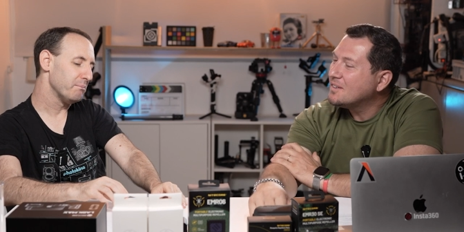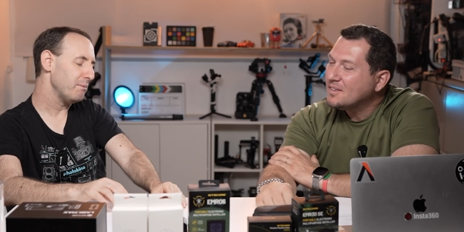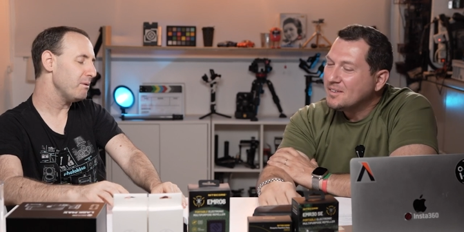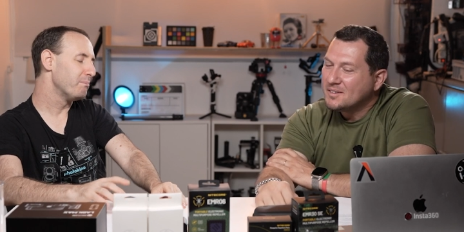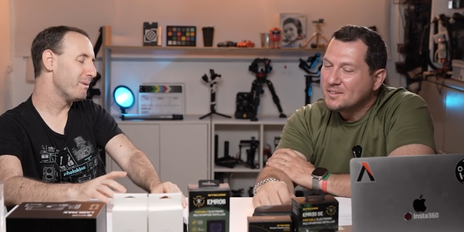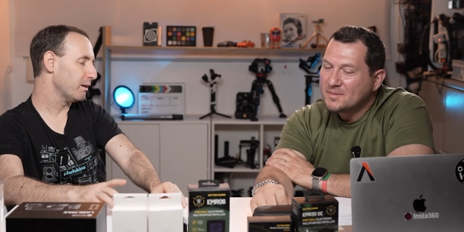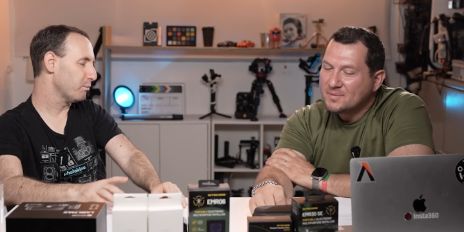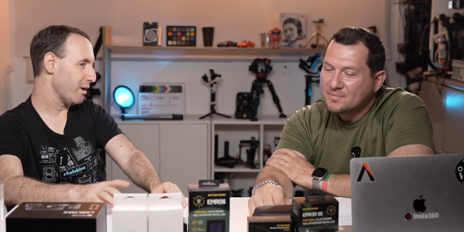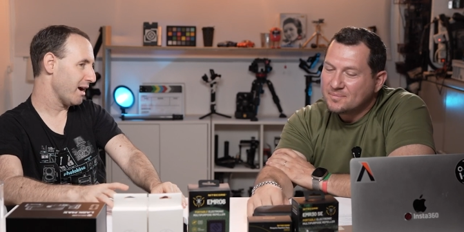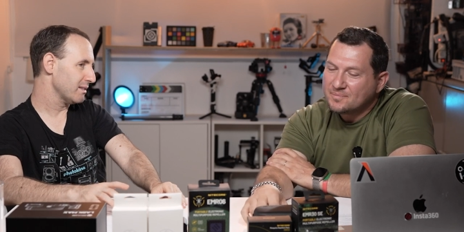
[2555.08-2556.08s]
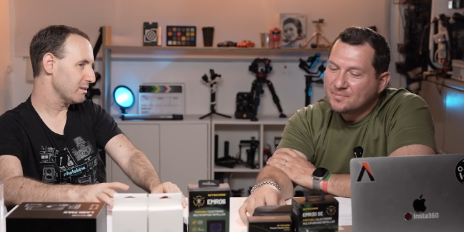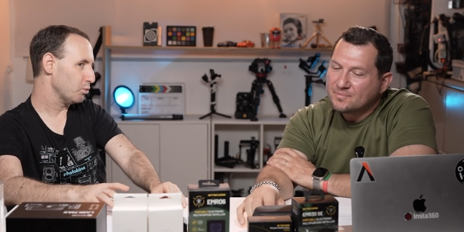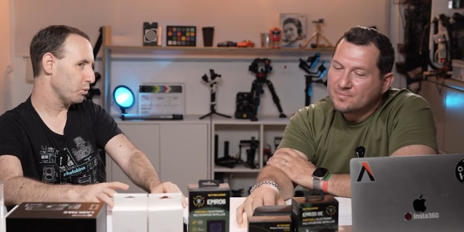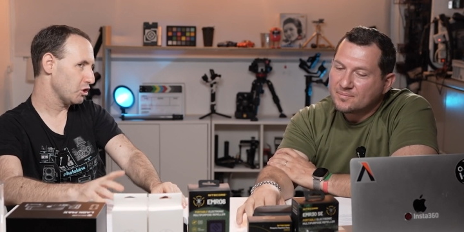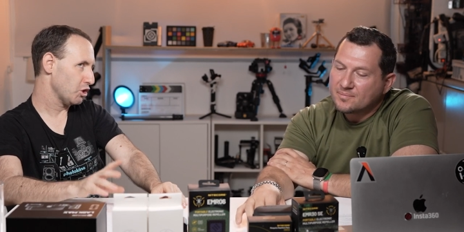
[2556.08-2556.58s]
Speaker 1: maybe big
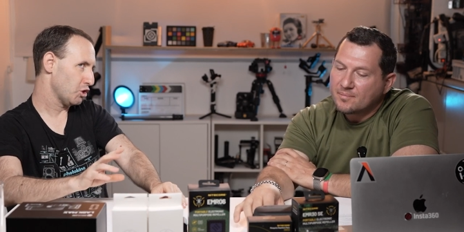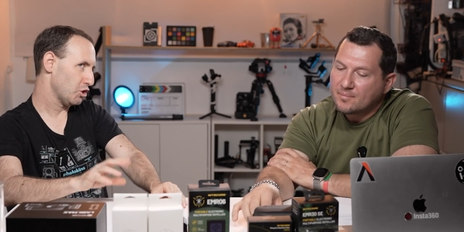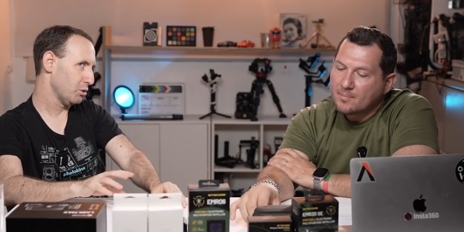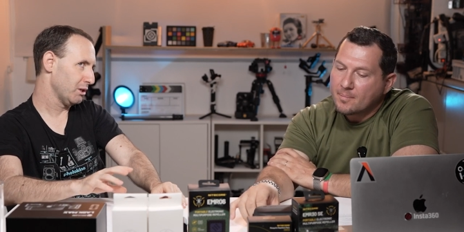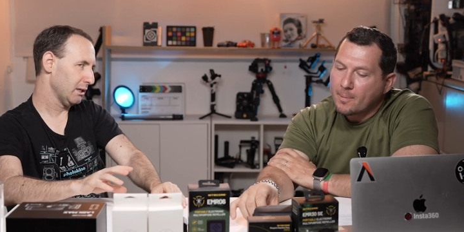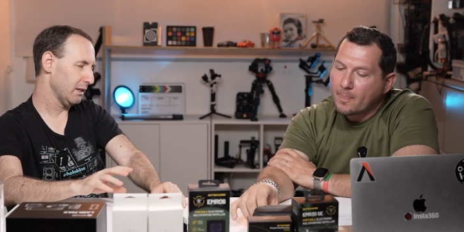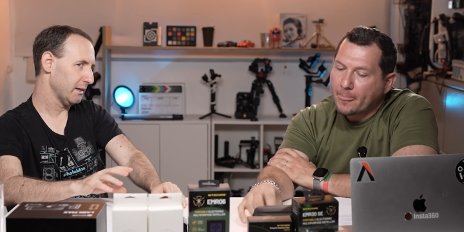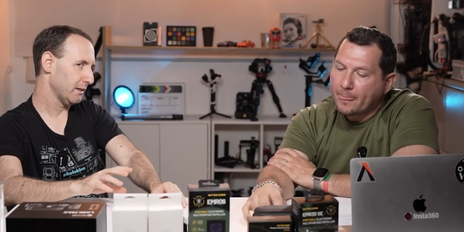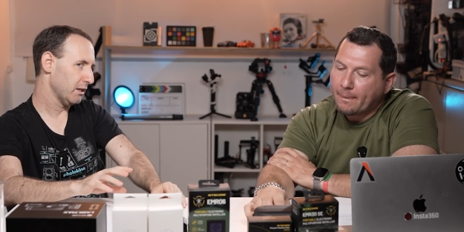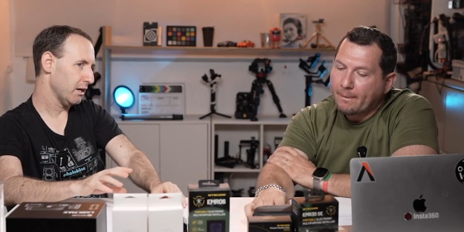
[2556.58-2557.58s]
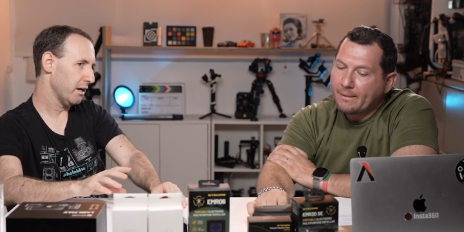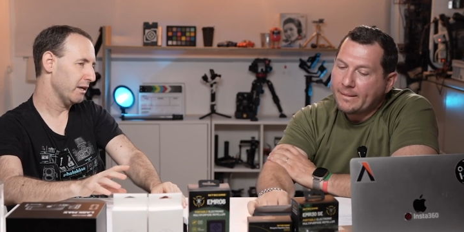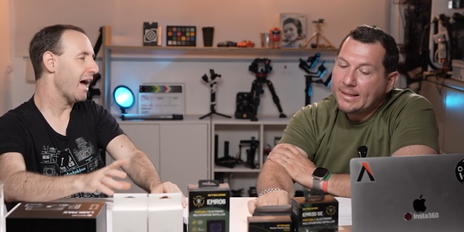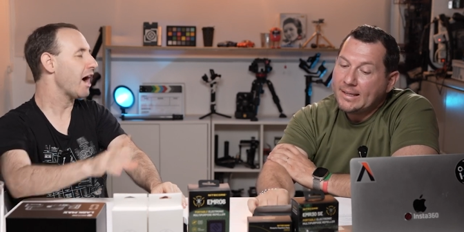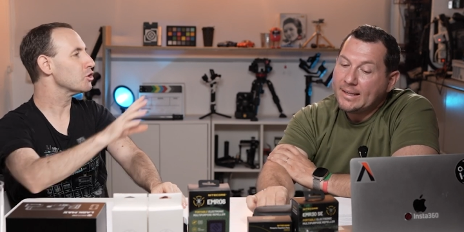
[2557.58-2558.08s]
brands which are shooting like
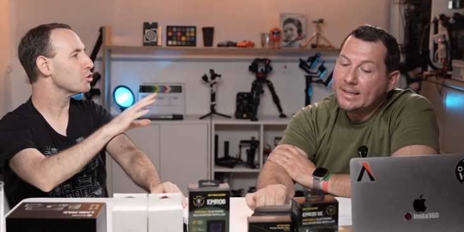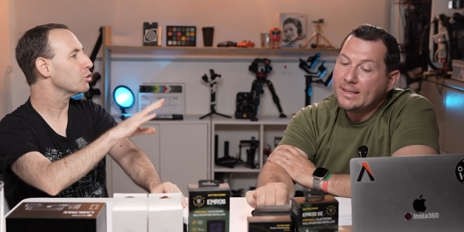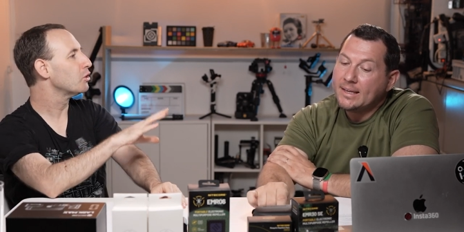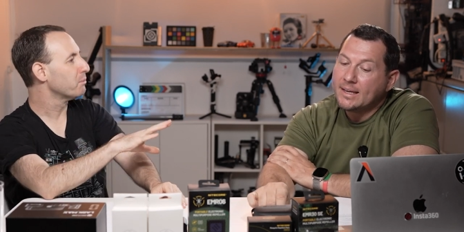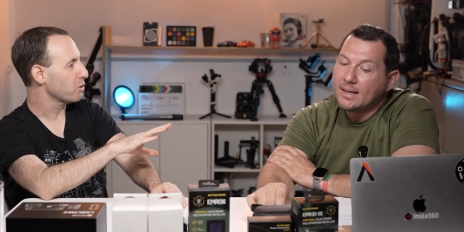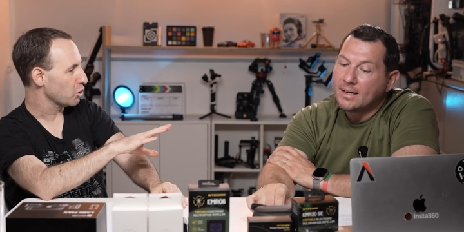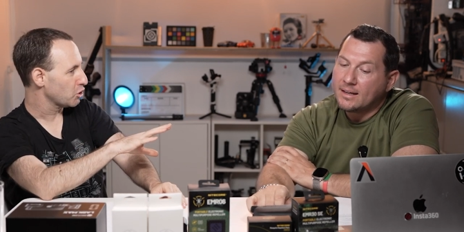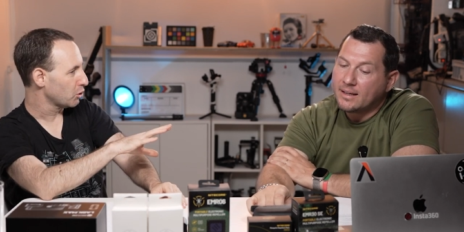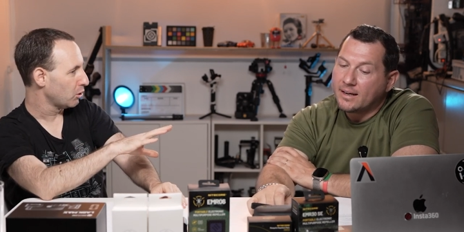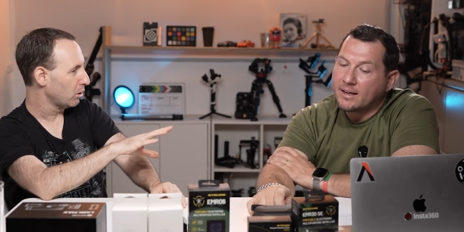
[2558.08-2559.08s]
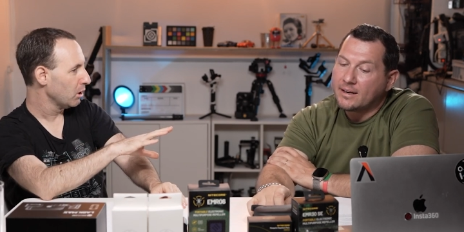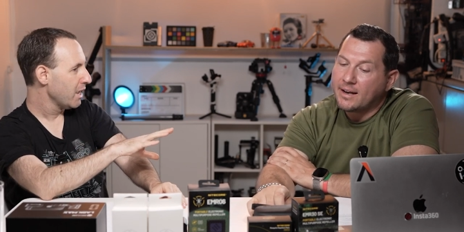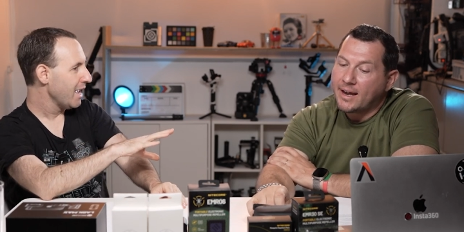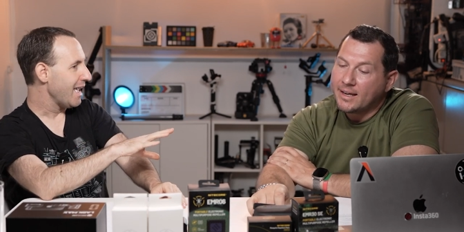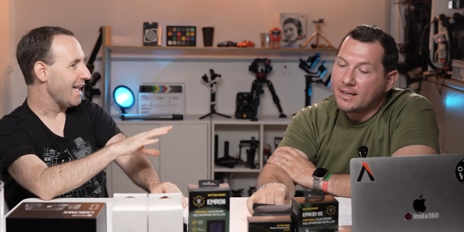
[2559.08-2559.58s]
an actual commercial. Yeah, like a
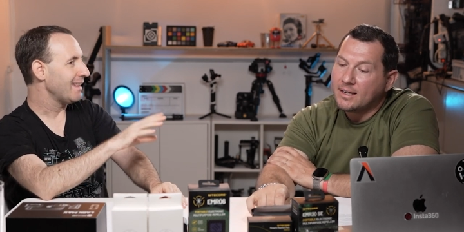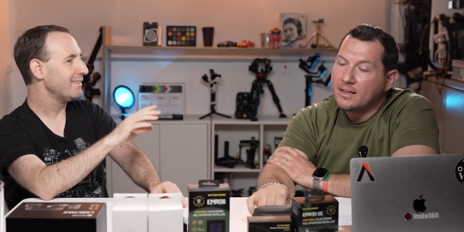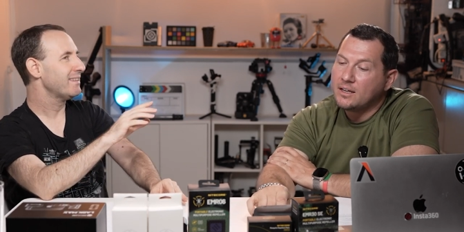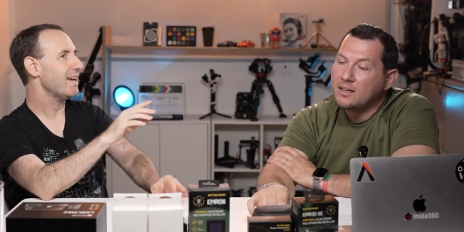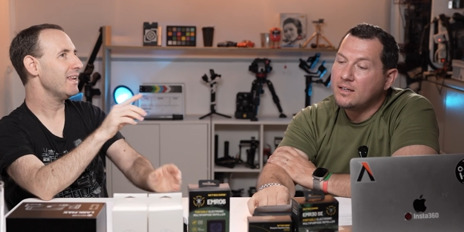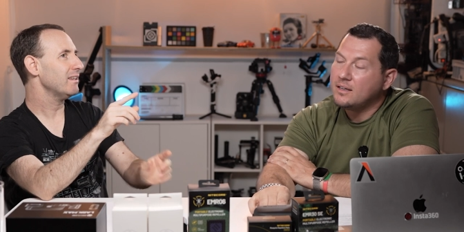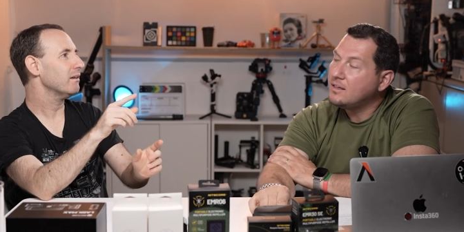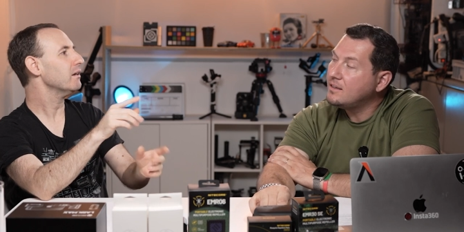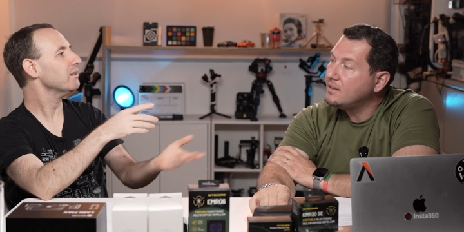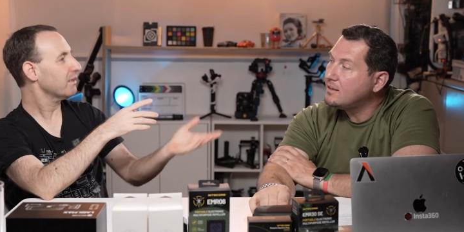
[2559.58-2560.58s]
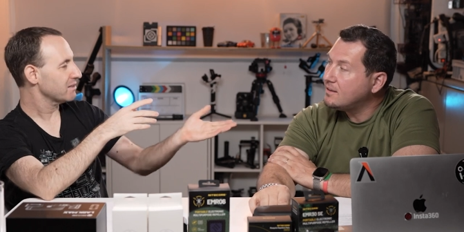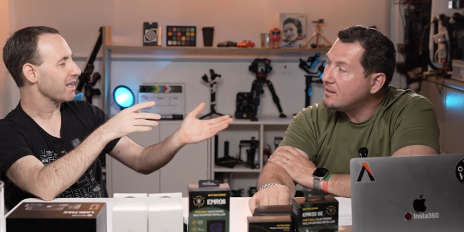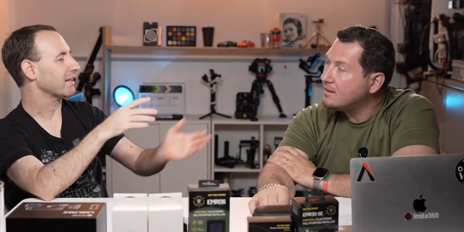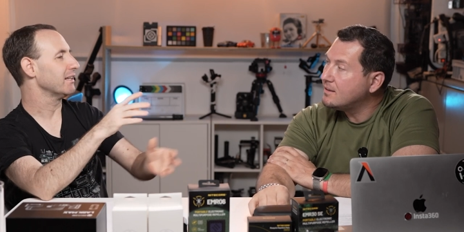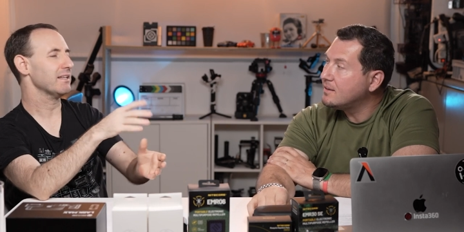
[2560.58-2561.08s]
Nike. And then,
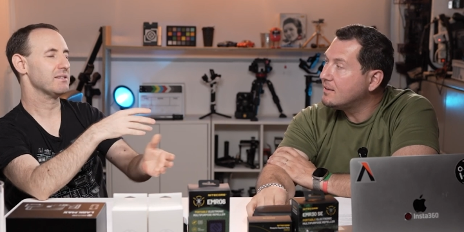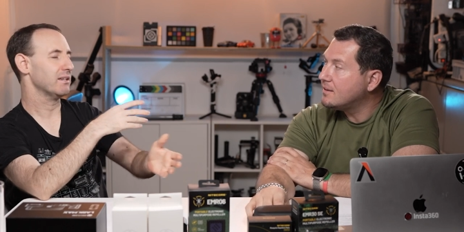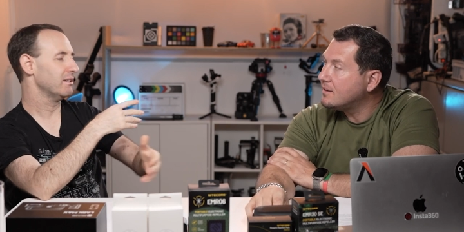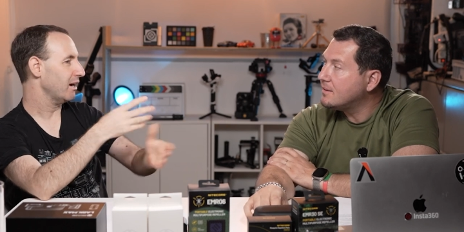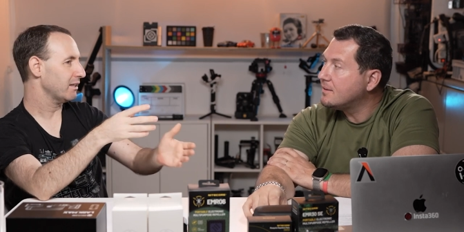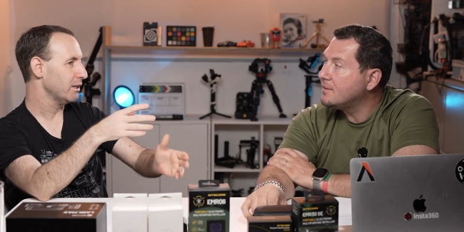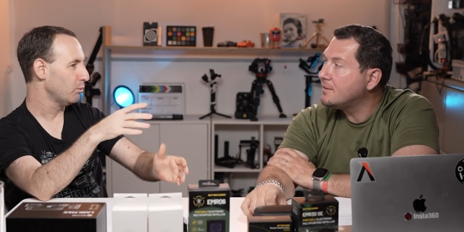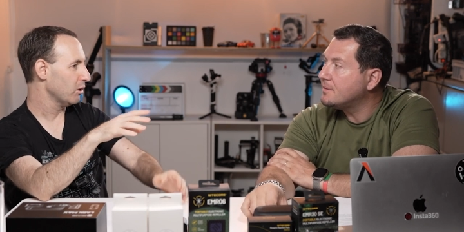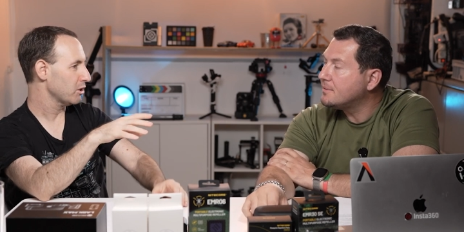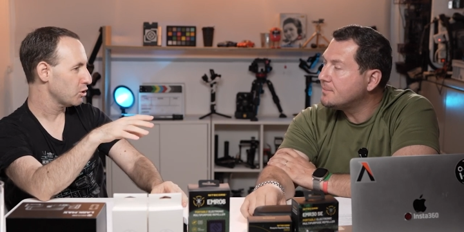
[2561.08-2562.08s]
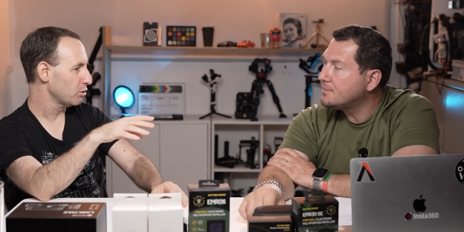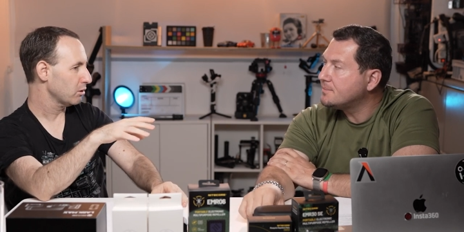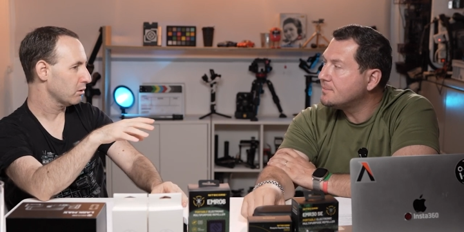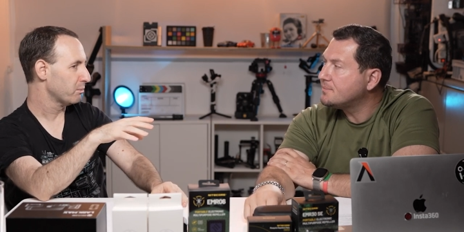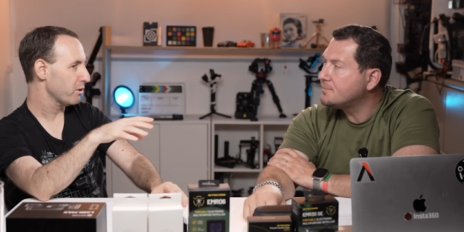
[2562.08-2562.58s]
exactly, let's say Nike want to shoot
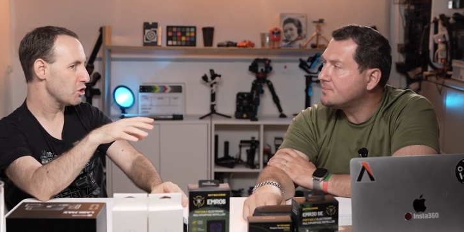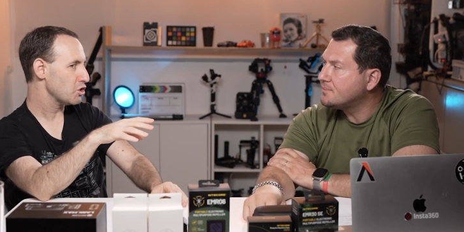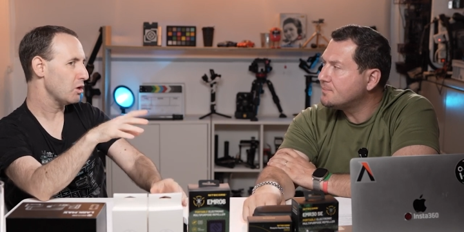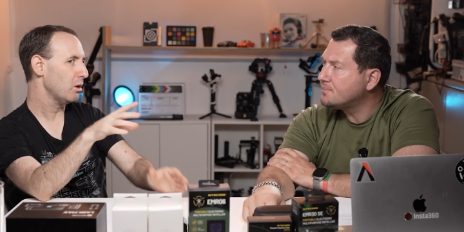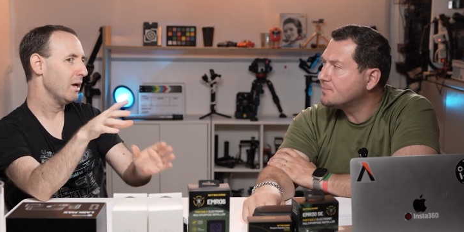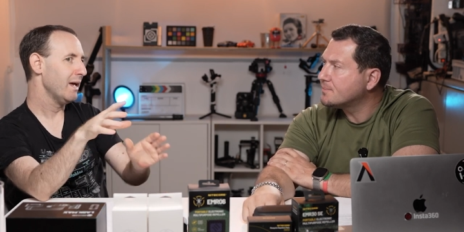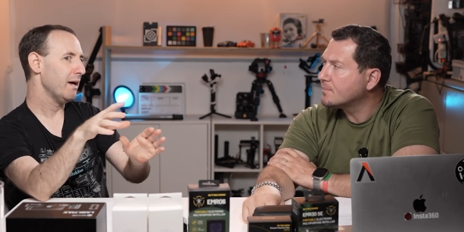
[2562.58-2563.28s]
a commercial,